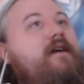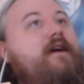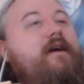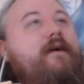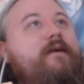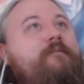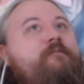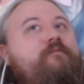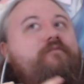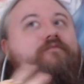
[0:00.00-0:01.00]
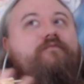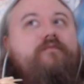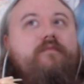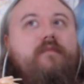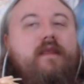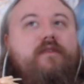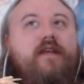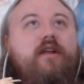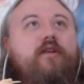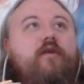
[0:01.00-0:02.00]
Um, so
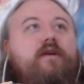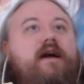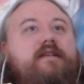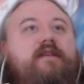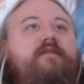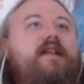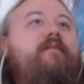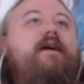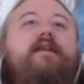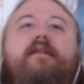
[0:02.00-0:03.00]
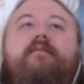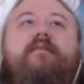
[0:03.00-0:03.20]
I don't know, guys. I feel I might.